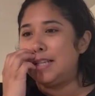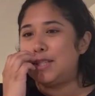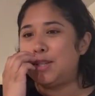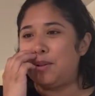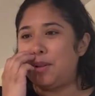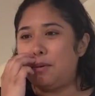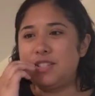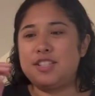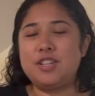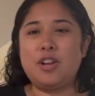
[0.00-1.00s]
So there
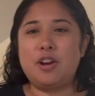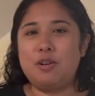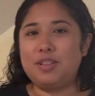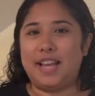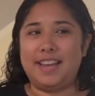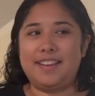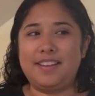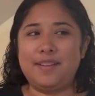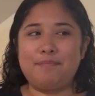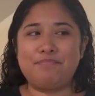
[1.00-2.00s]
was no like
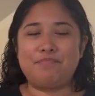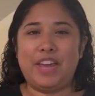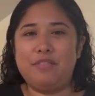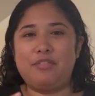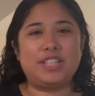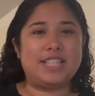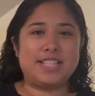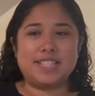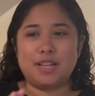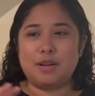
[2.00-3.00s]

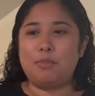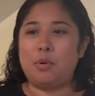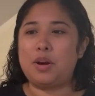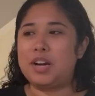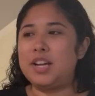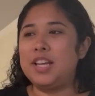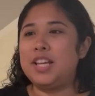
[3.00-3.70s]
favoritism or,